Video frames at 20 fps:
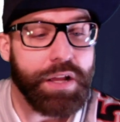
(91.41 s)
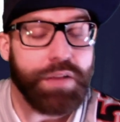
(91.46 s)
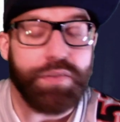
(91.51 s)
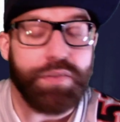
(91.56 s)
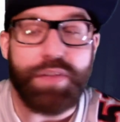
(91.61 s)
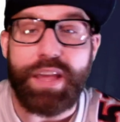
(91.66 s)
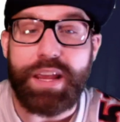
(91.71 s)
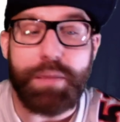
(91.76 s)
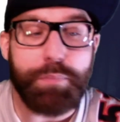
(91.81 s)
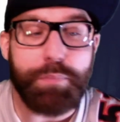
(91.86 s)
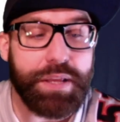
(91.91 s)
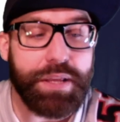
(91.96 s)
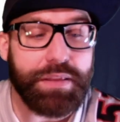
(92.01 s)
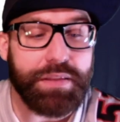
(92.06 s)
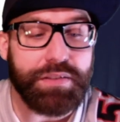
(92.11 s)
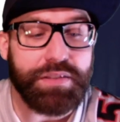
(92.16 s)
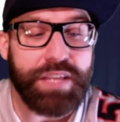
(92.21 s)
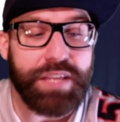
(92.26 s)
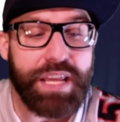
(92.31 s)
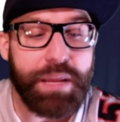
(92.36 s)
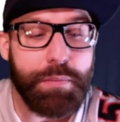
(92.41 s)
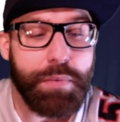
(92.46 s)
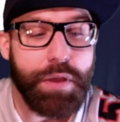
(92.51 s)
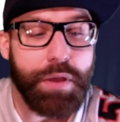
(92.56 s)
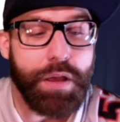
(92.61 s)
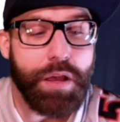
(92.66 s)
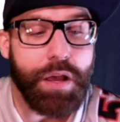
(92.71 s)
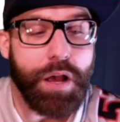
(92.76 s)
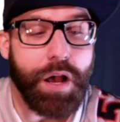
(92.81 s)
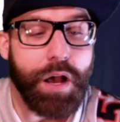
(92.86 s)
They could beat this team.
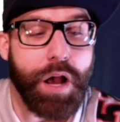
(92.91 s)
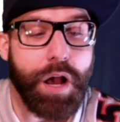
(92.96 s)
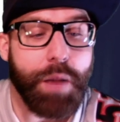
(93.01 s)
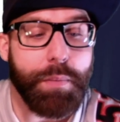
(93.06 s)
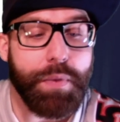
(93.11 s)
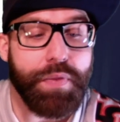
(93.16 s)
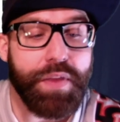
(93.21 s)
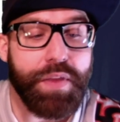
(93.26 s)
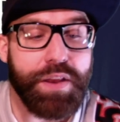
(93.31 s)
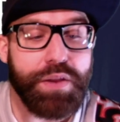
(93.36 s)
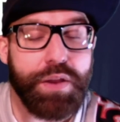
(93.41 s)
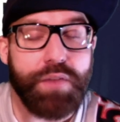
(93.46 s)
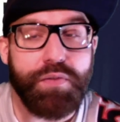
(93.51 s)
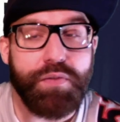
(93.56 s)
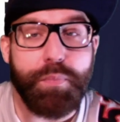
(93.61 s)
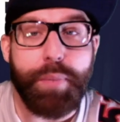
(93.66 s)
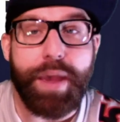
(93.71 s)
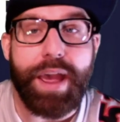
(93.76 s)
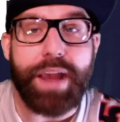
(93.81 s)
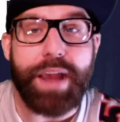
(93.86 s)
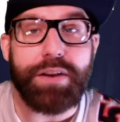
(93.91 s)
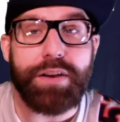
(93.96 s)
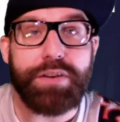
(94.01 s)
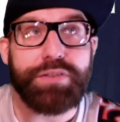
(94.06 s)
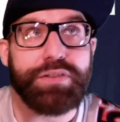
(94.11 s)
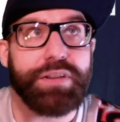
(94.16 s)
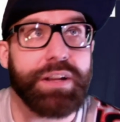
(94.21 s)
And then you have the Packers.